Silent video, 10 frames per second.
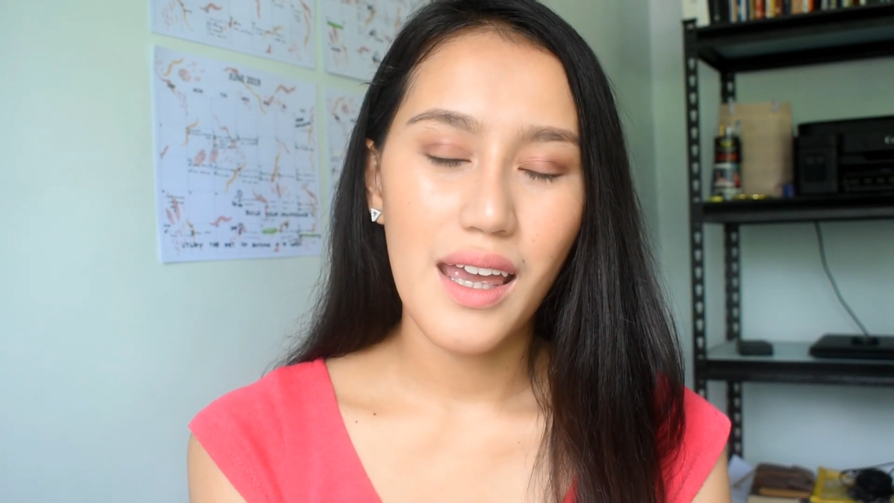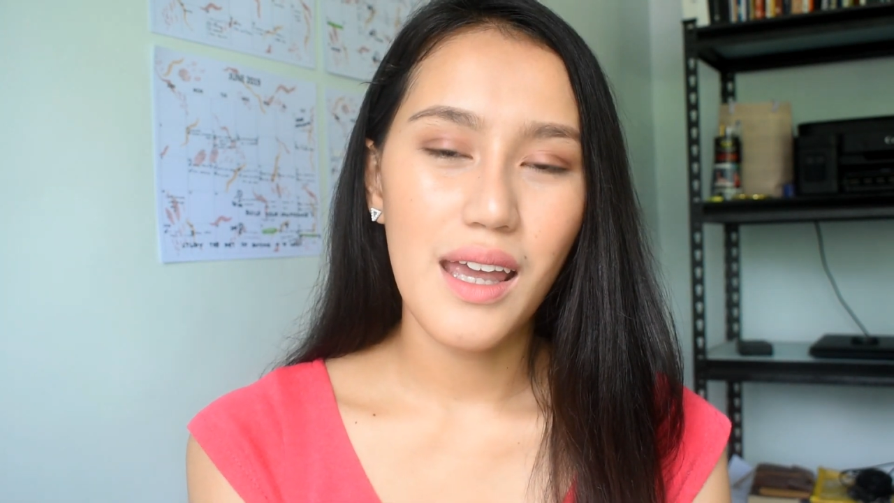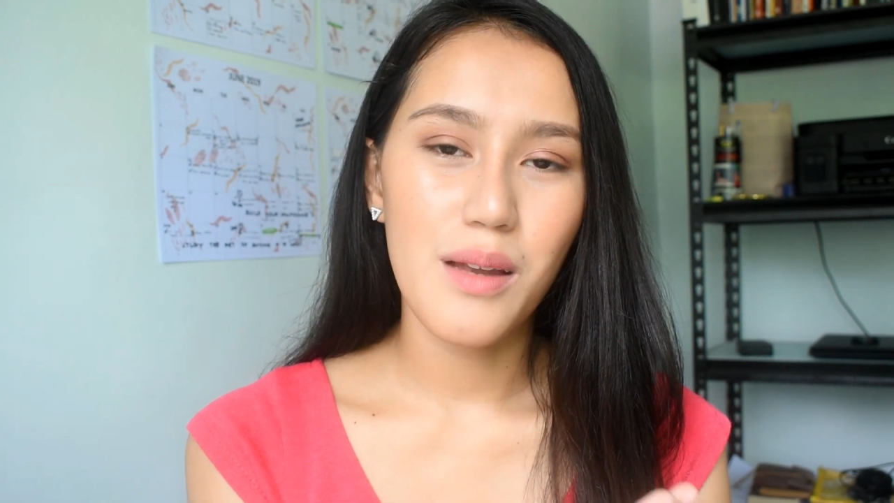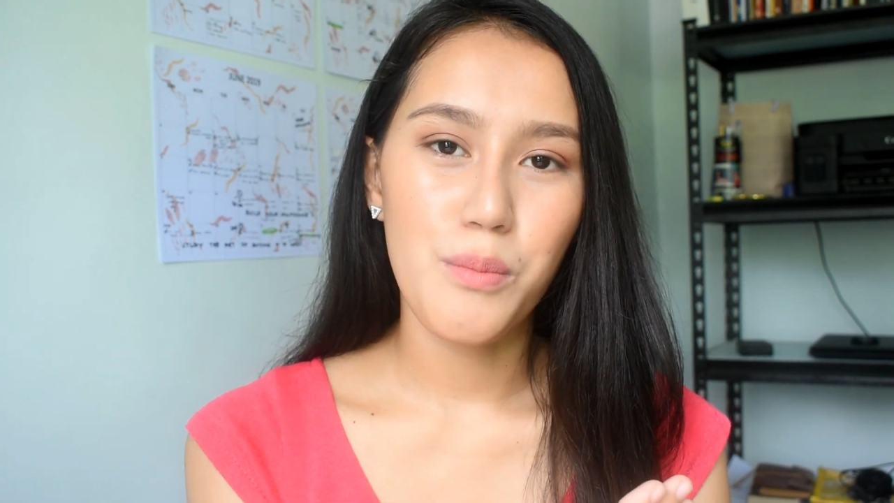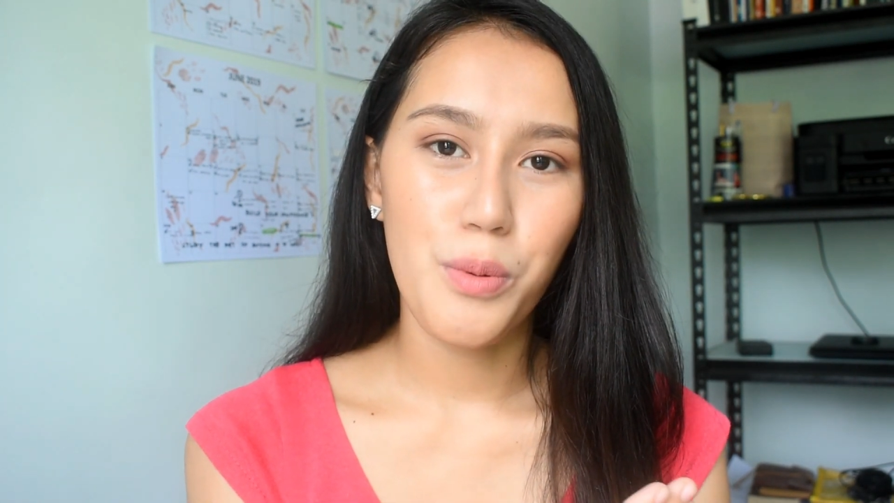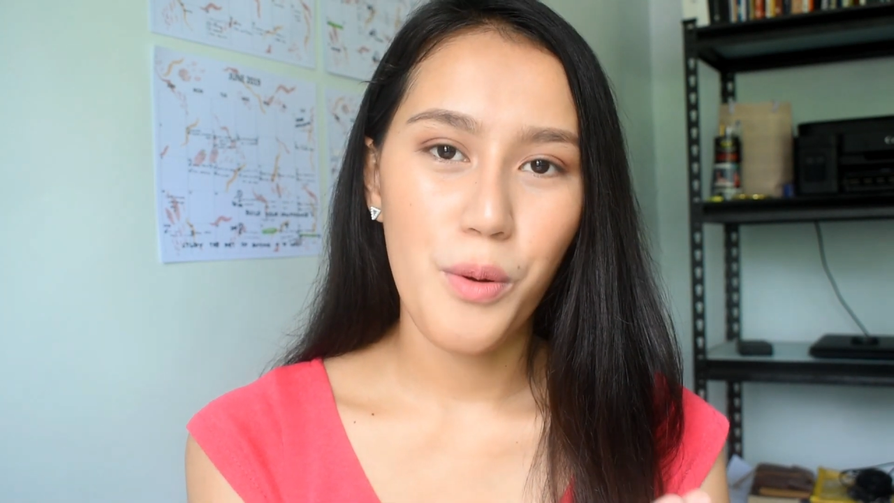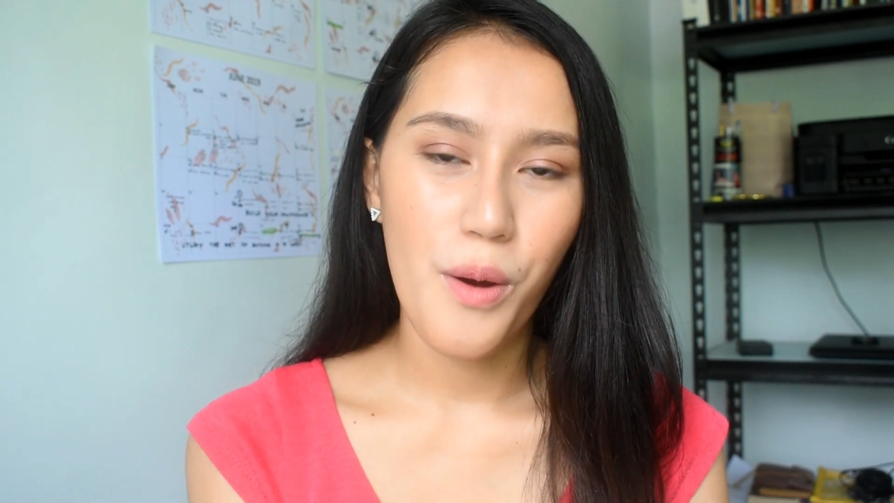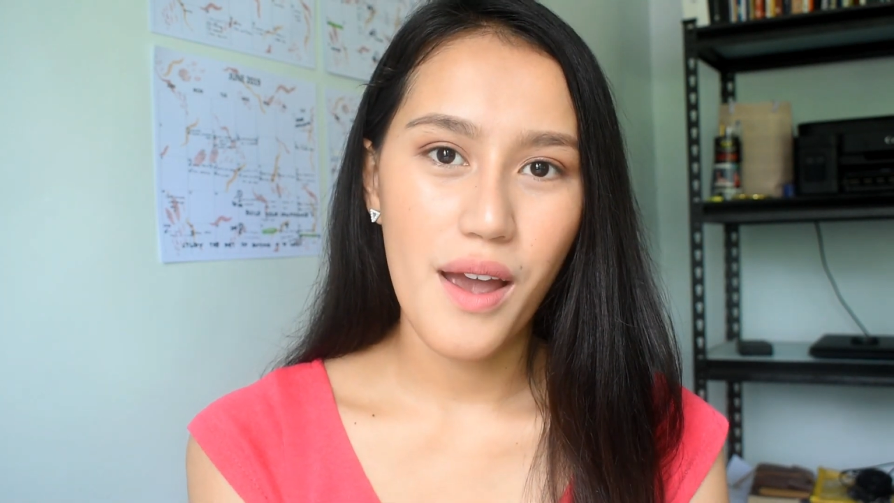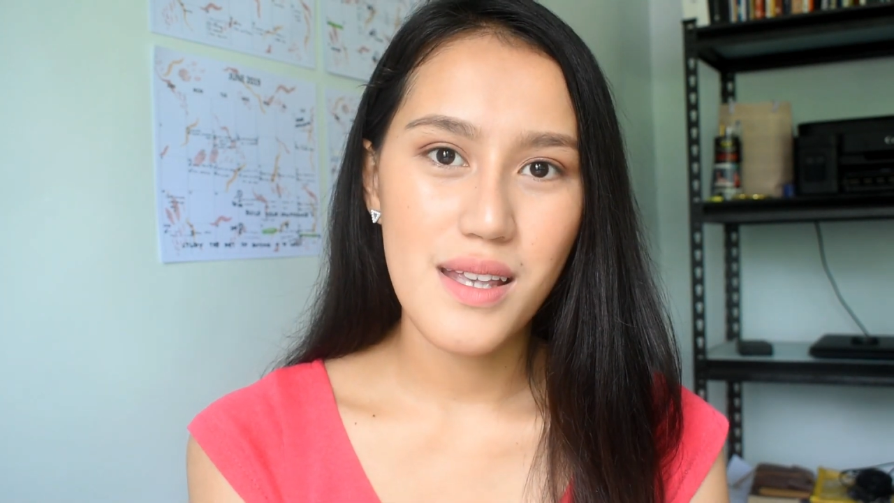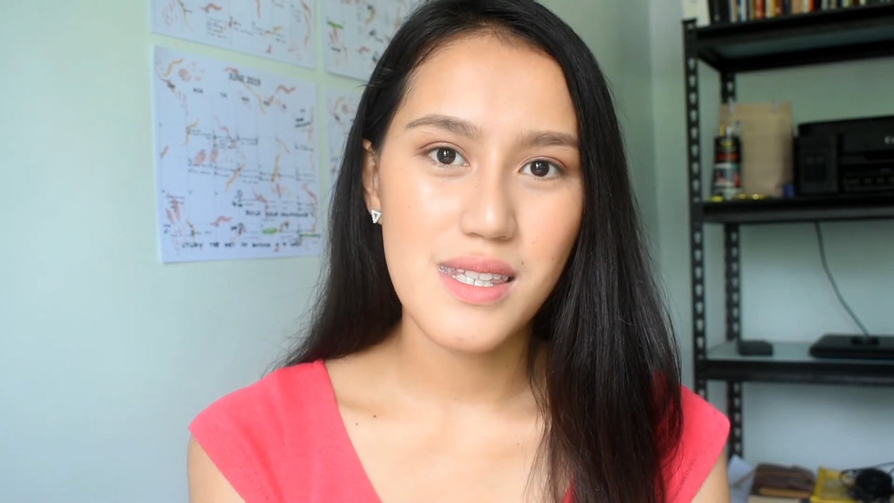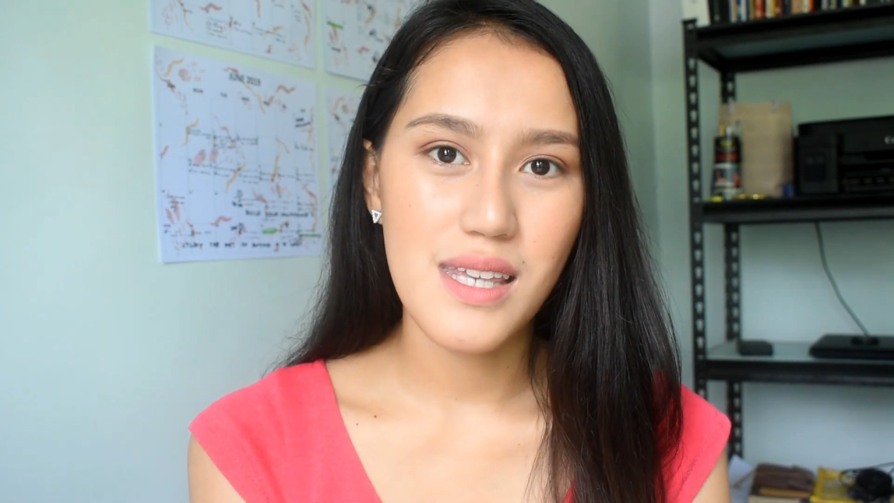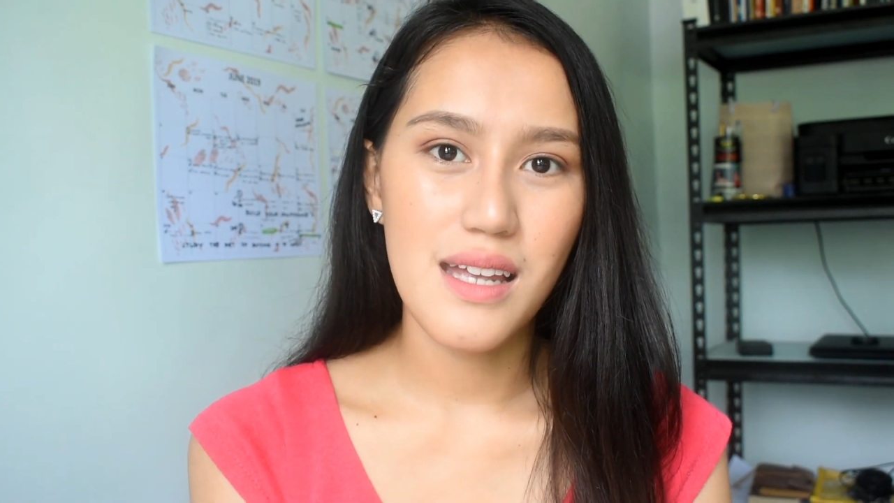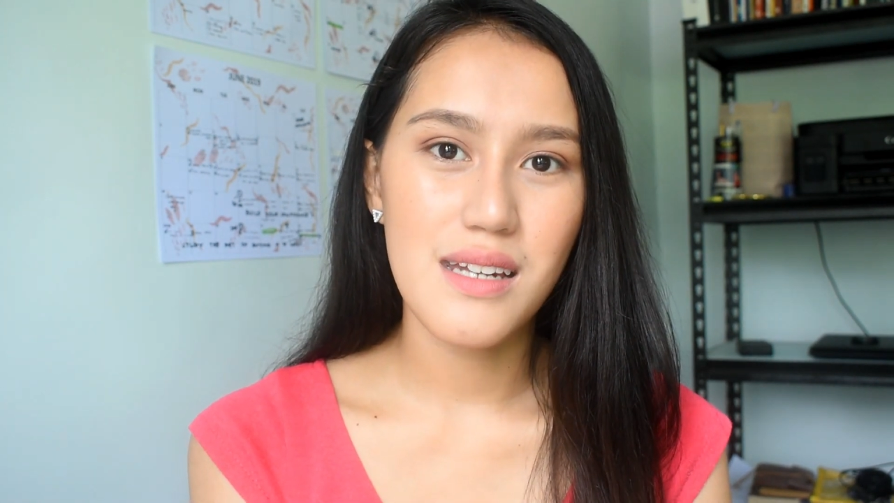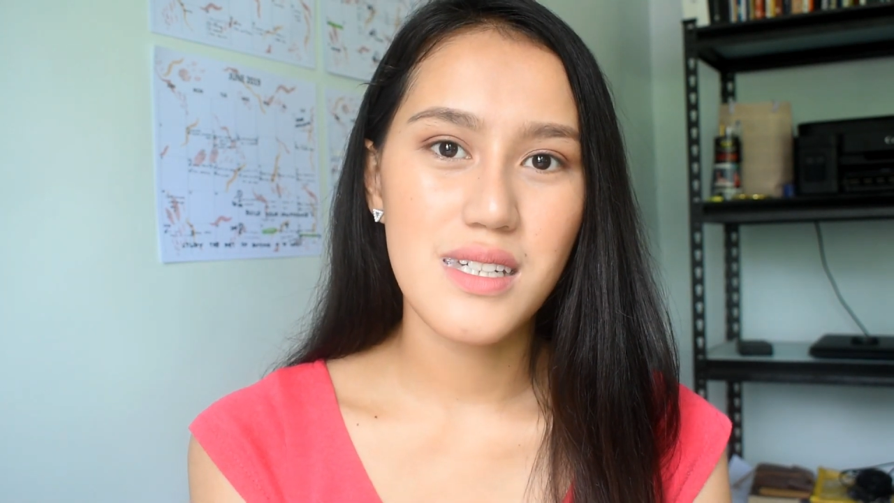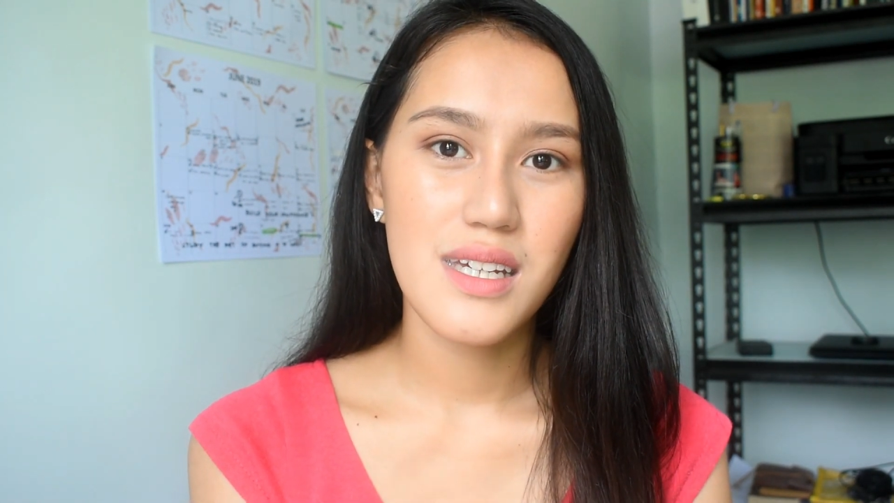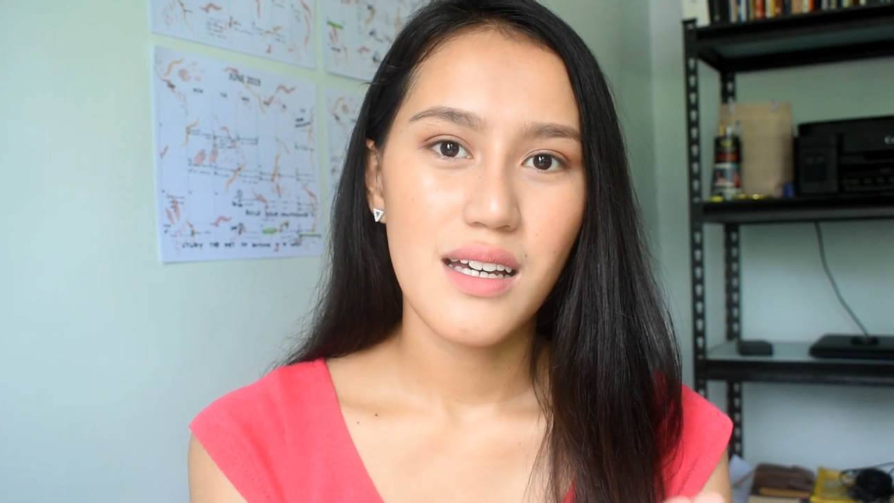in present